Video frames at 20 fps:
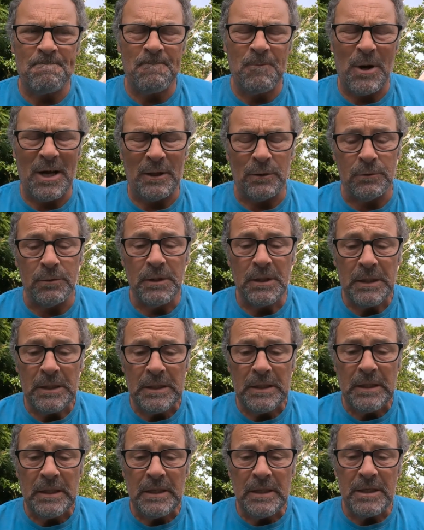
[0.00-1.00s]
well,
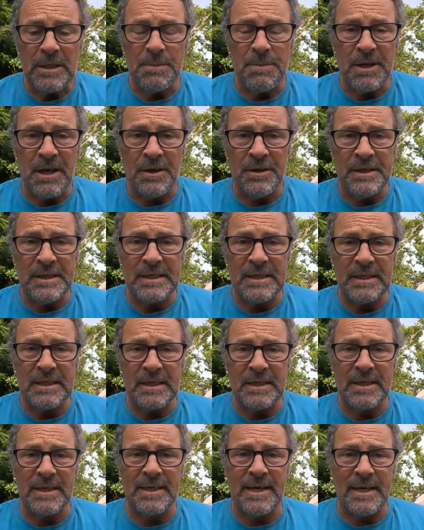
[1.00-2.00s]
to be honest,
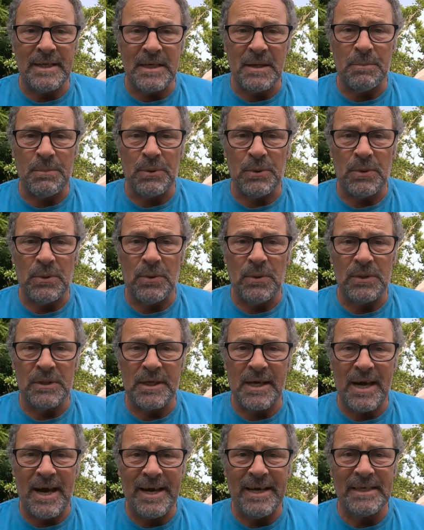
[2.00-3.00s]
the
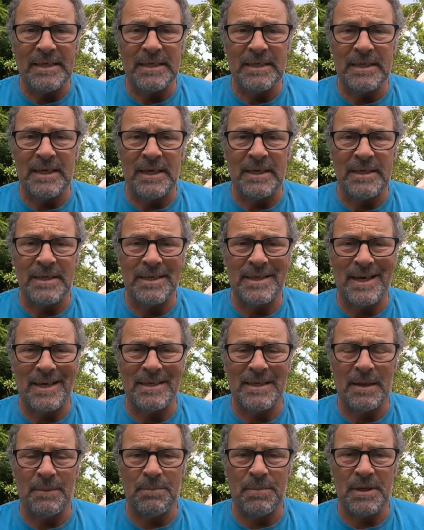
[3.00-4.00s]
centreboard case and
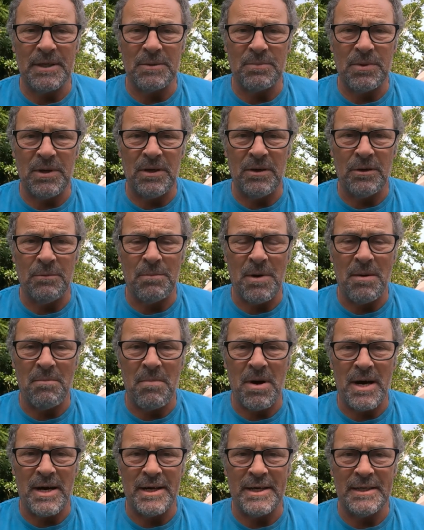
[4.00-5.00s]
setup has been on my
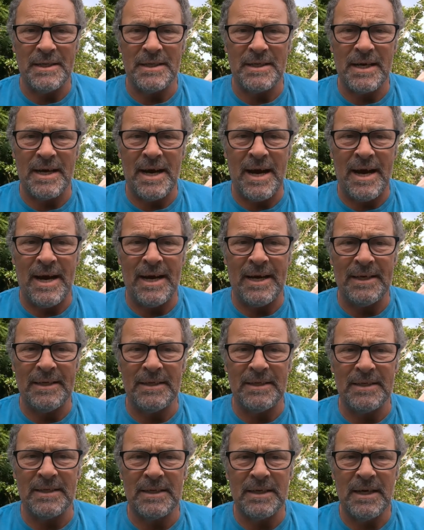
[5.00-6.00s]
mind.
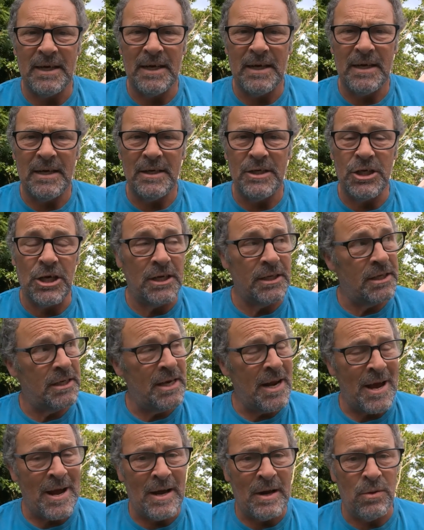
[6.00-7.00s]
And just
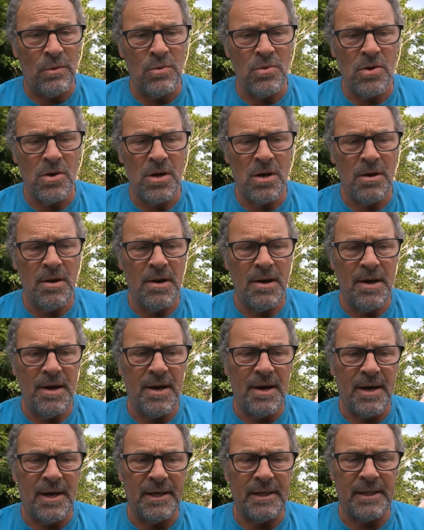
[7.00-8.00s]
now,
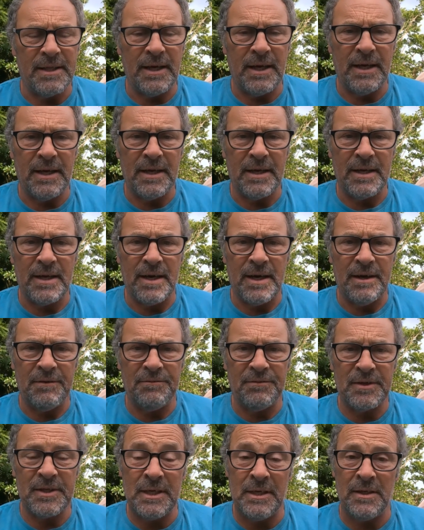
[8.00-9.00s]
I think I've
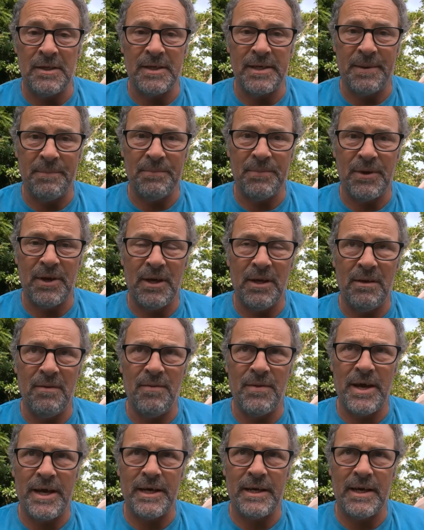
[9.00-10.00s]
seen something
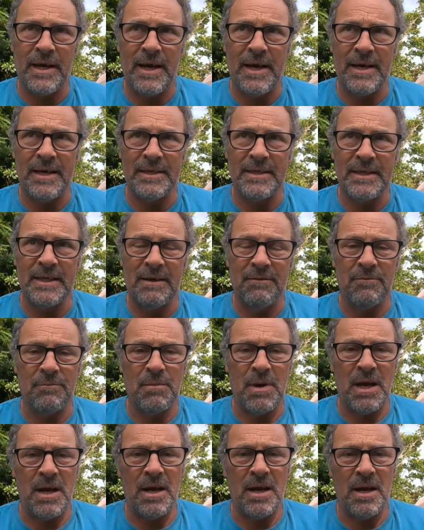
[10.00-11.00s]
that has given
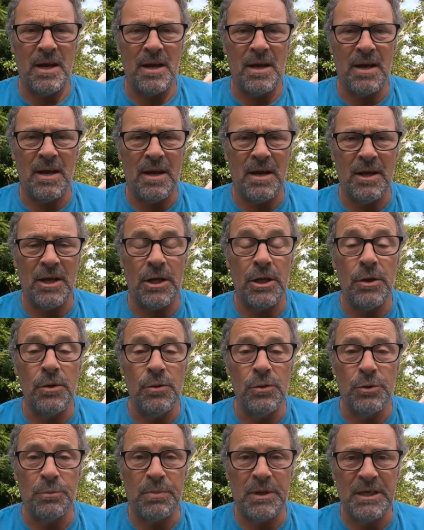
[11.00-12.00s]
me a
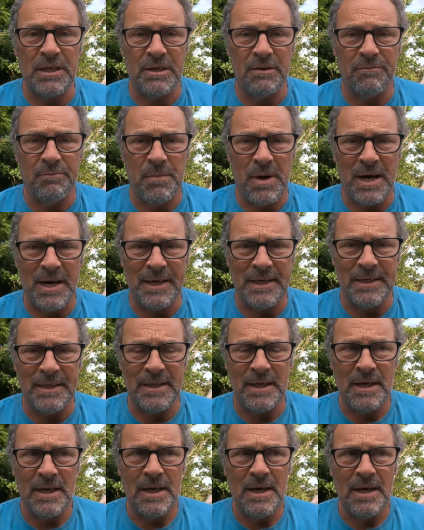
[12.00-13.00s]
huge peace of mind.